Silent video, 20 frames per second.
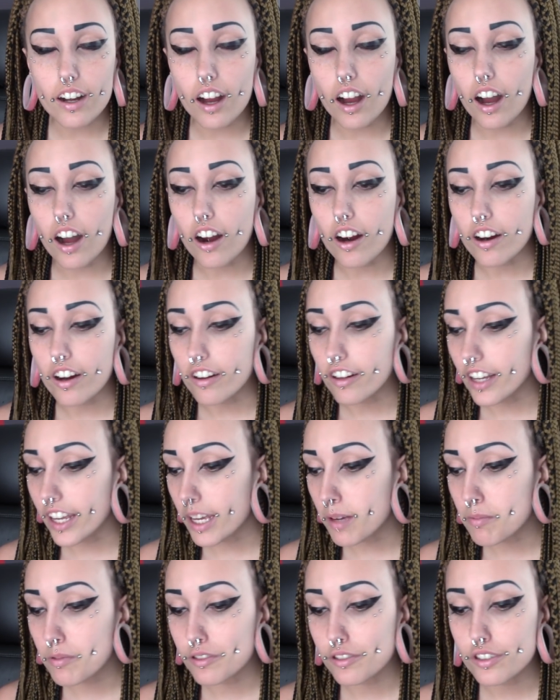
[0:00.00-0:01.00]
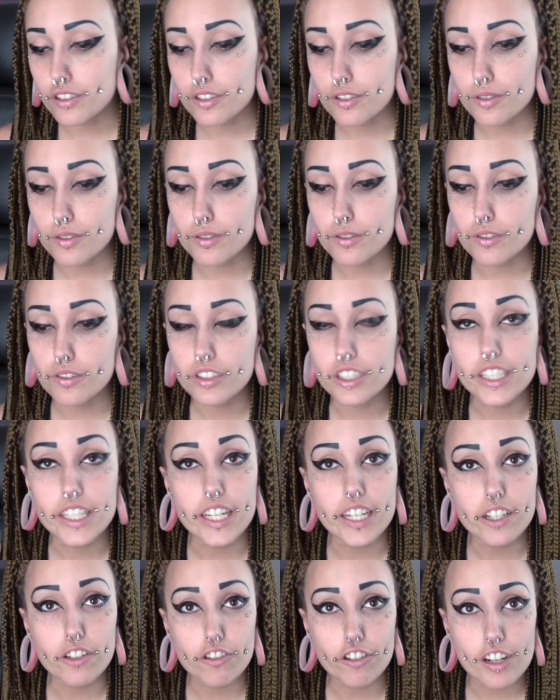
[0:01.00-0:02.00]
are able to
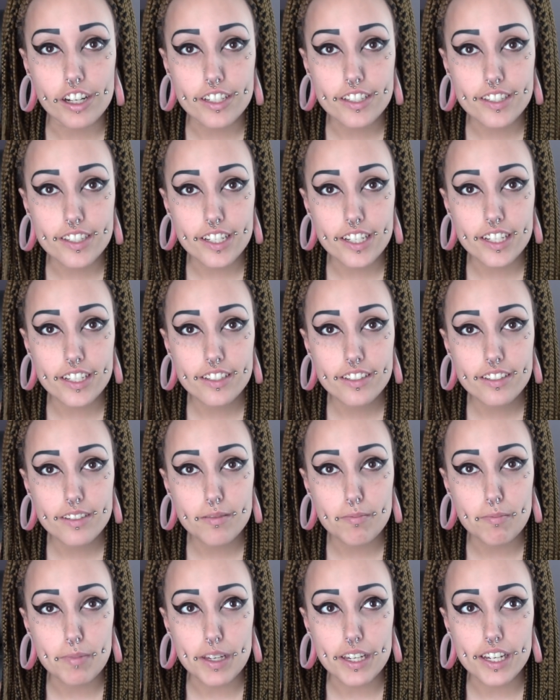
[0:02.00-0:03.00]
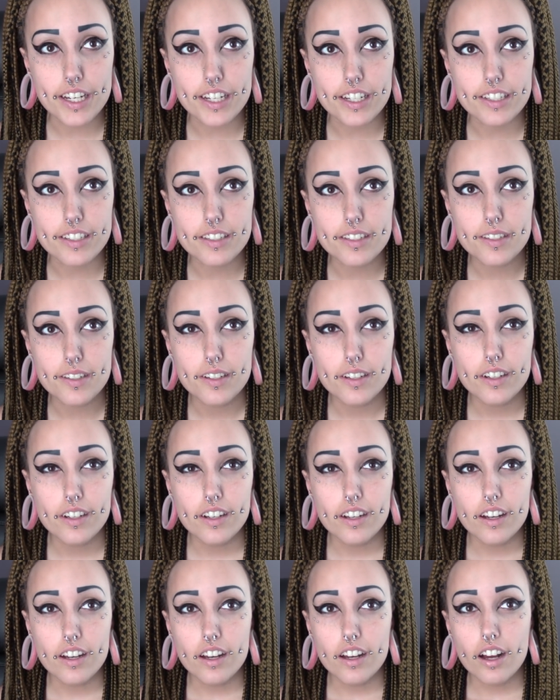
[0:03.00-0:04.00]
get crusties because
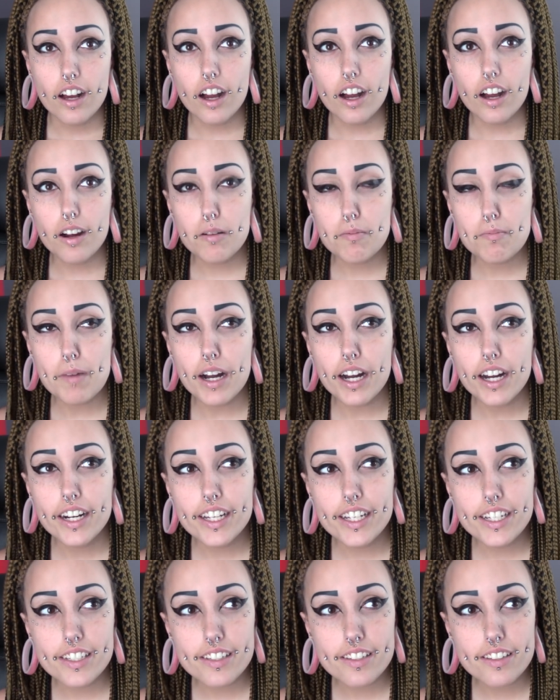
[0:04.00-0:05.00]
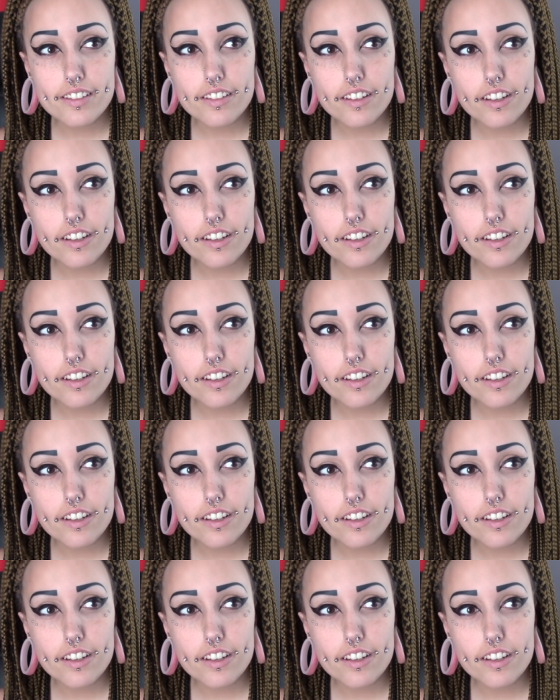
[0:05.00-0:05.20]
our bodies,